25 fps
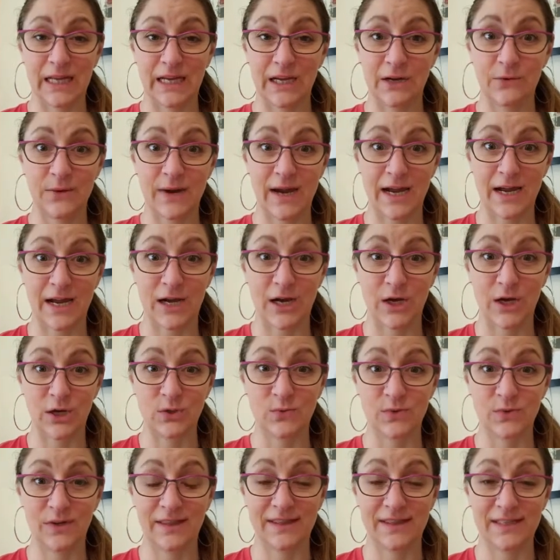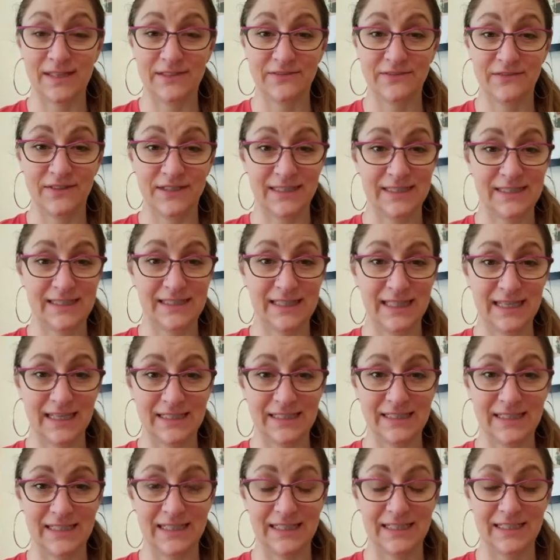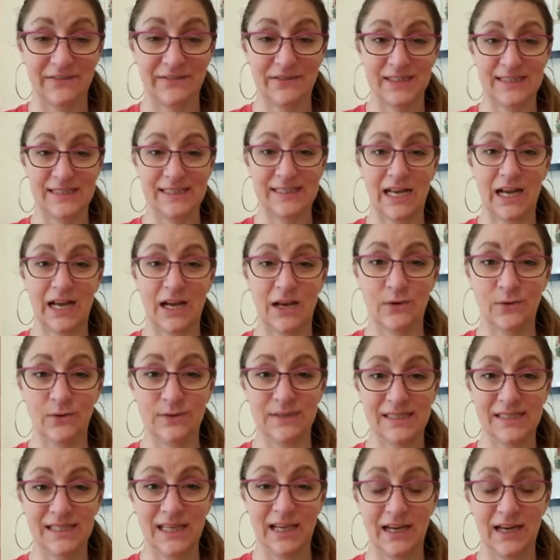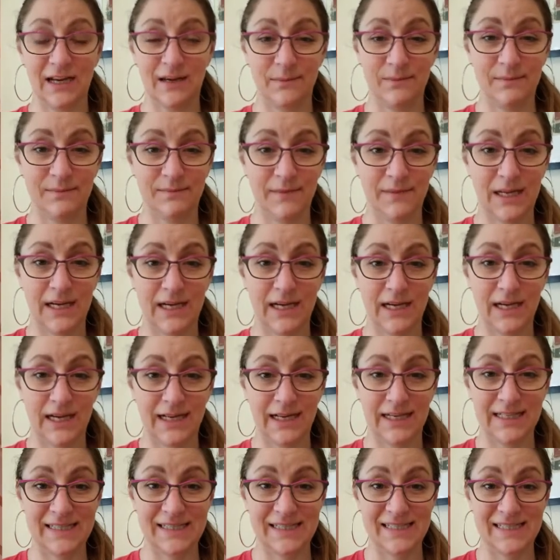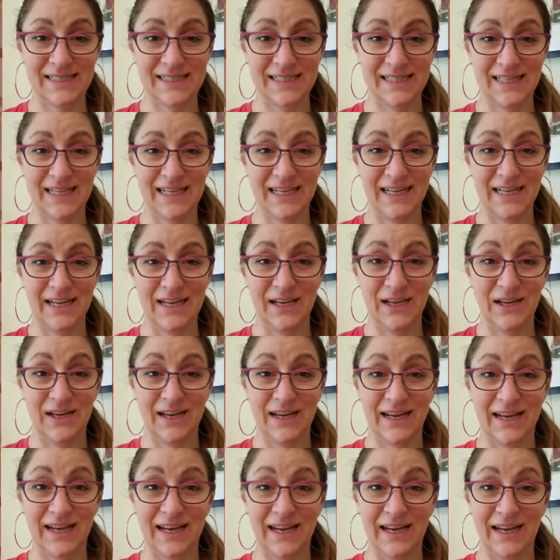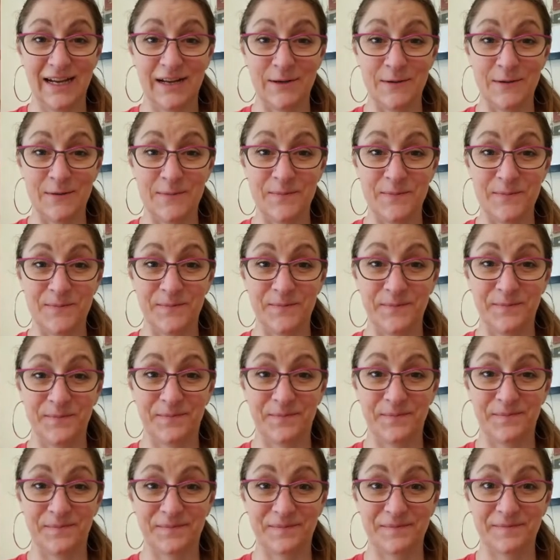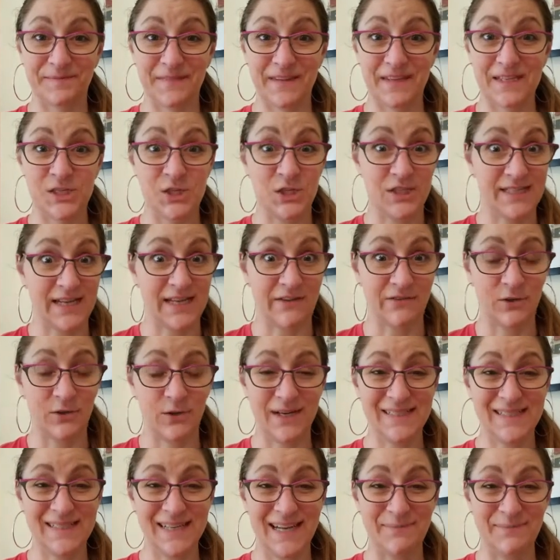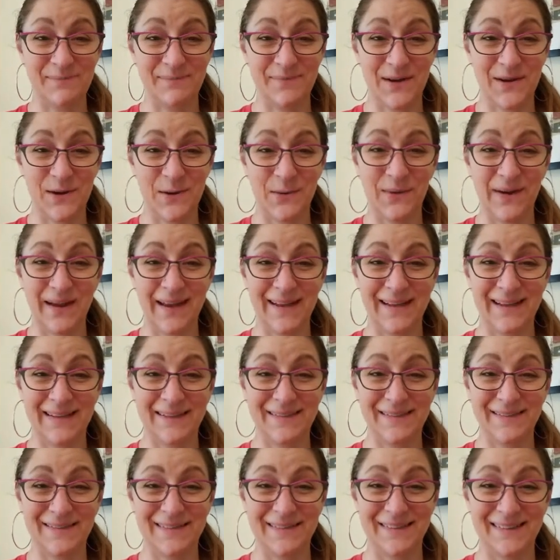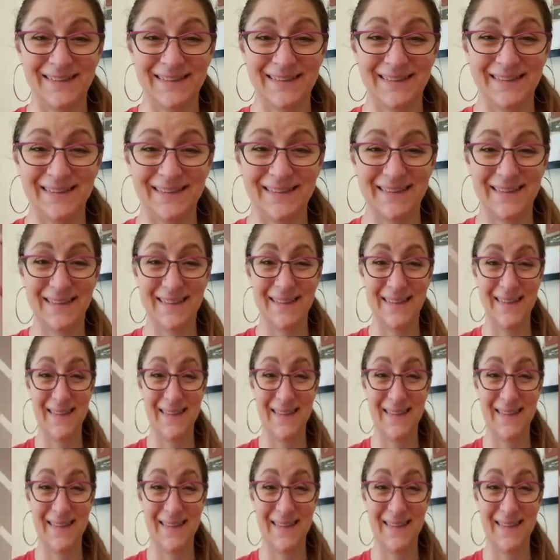play around with the different sticks and the different sounds, um, and um, just have a great time, okay? I